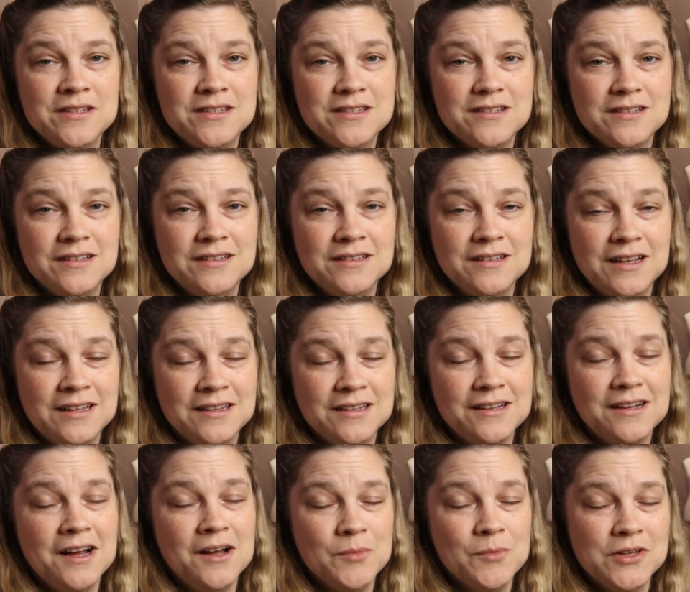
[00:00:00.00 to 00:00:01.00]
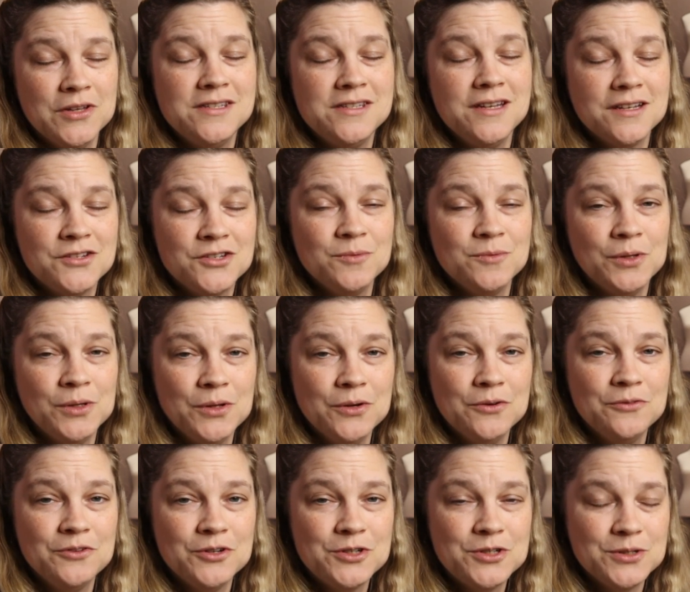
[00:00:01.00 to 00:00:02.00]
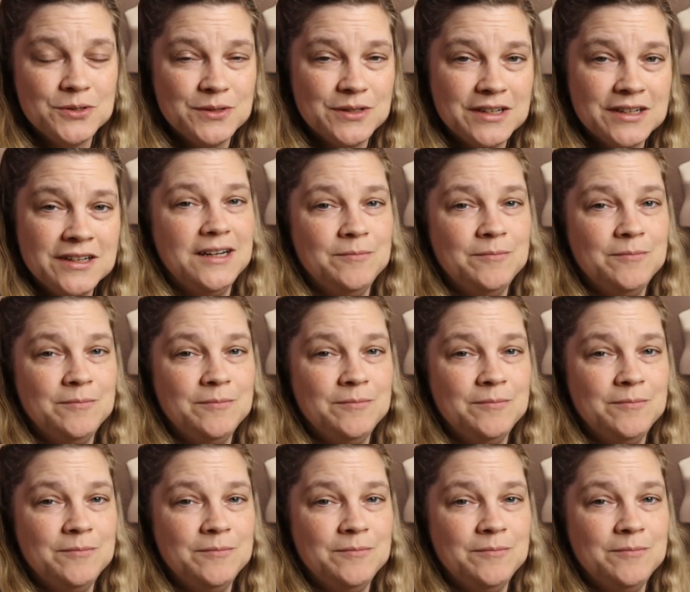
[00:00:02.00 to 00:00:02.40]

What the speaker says: in the comments section below for sure.